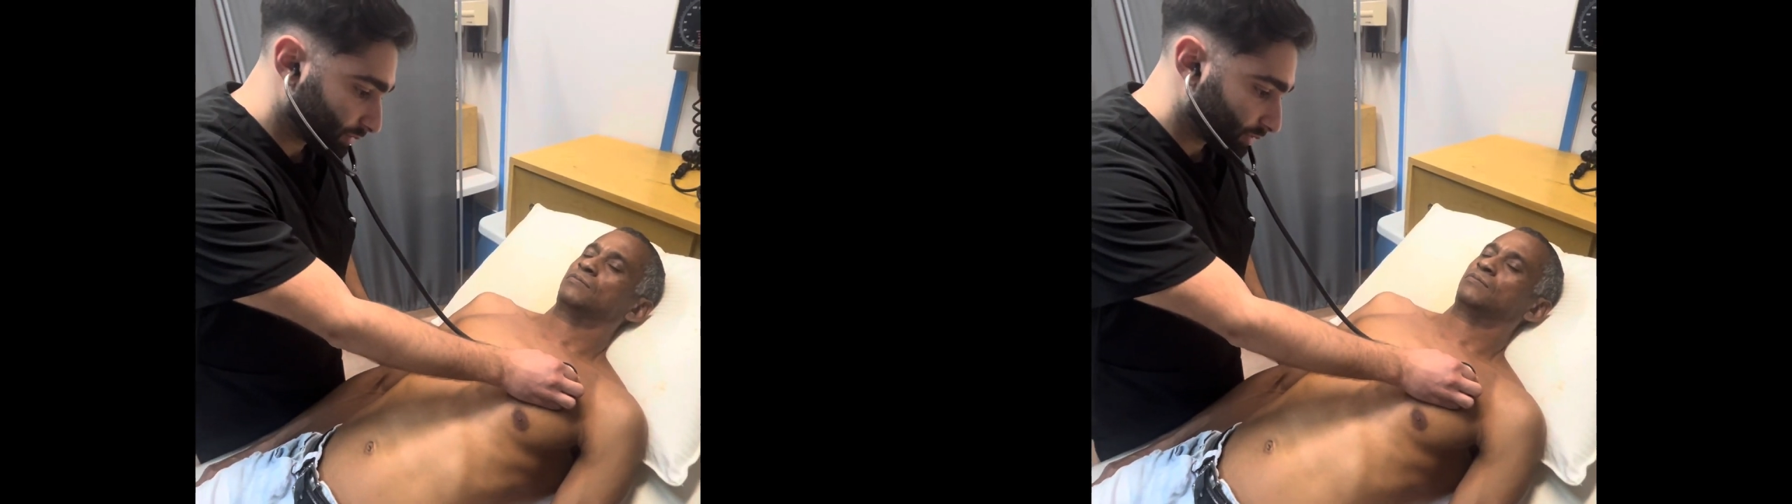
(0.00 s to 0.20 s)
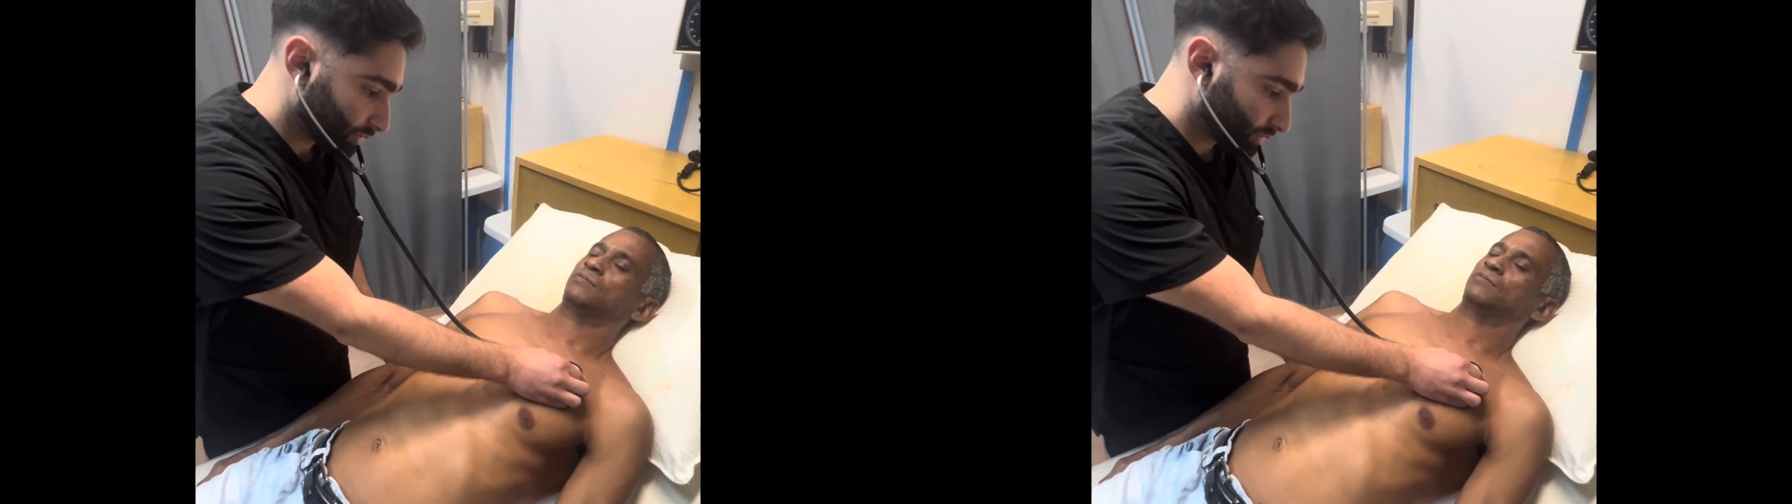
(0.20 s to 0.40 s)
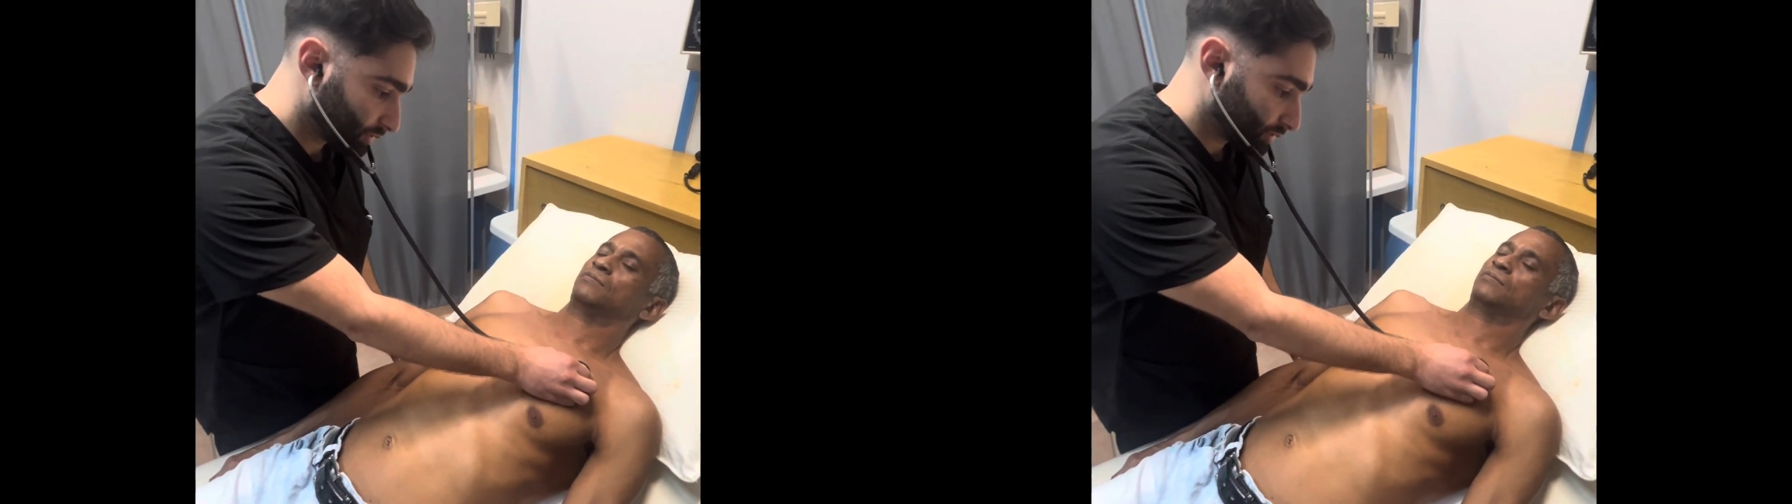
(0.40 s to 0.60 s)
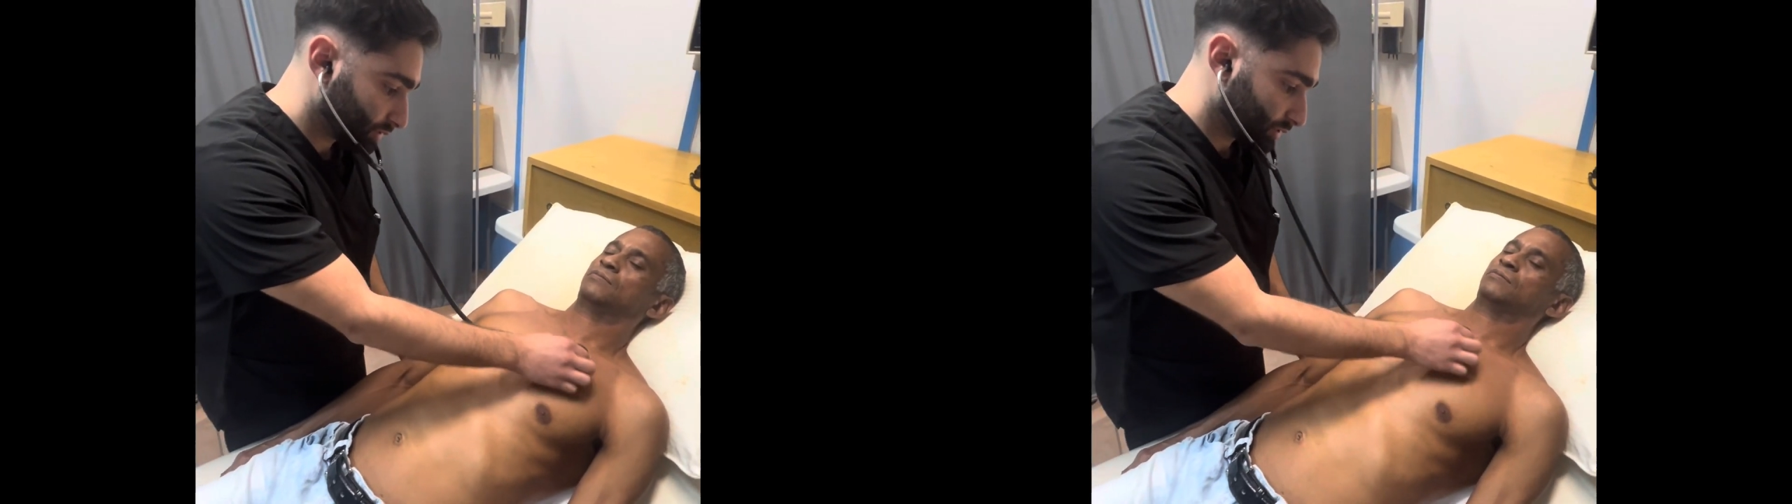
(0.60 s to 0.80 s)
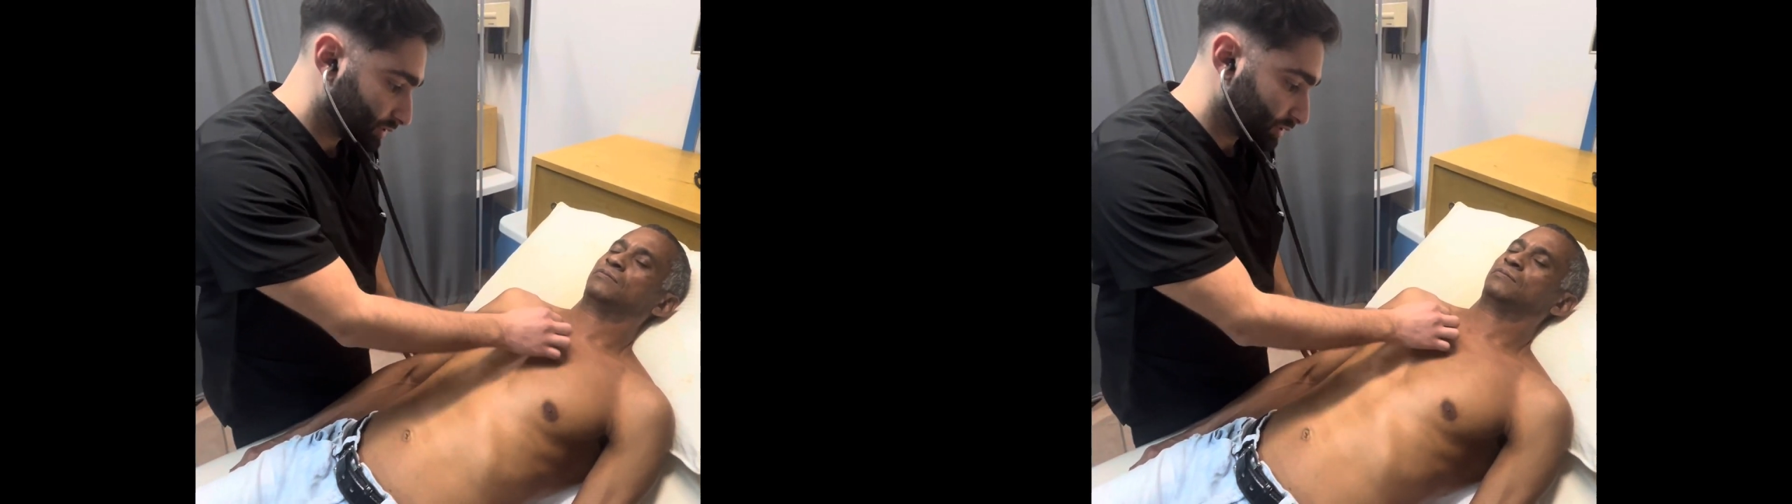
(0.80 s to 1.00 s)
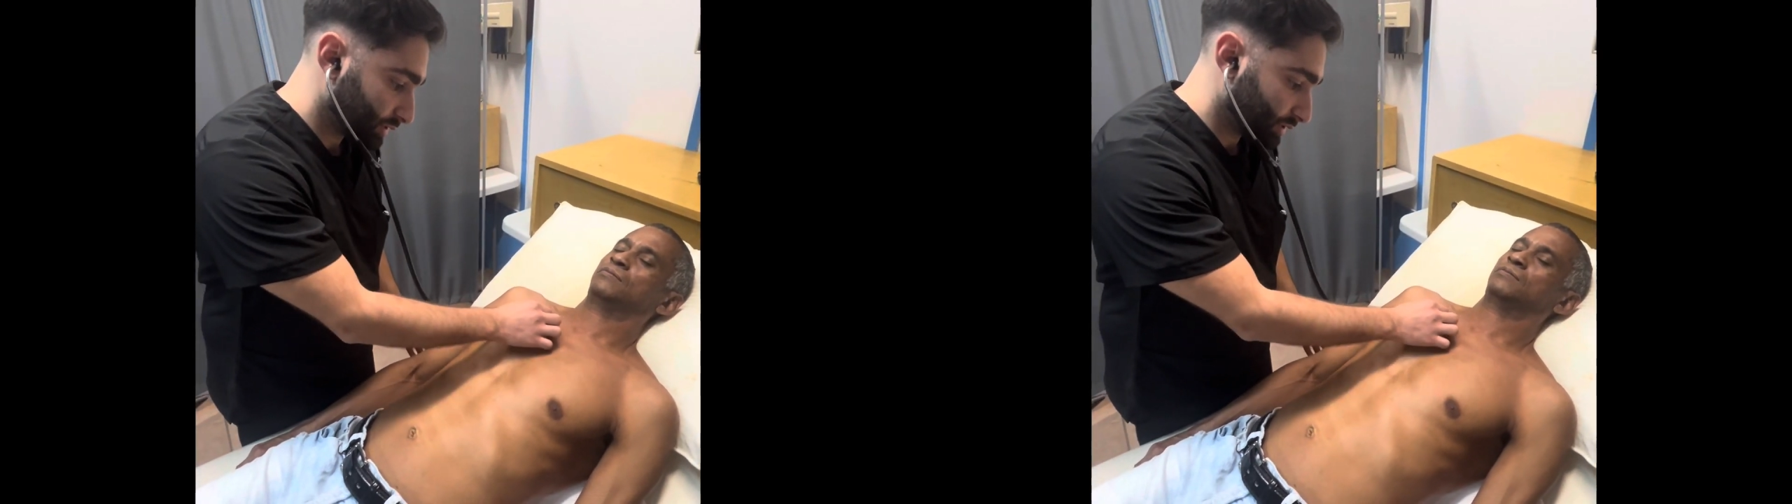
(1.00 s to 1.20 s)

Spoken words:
COPD.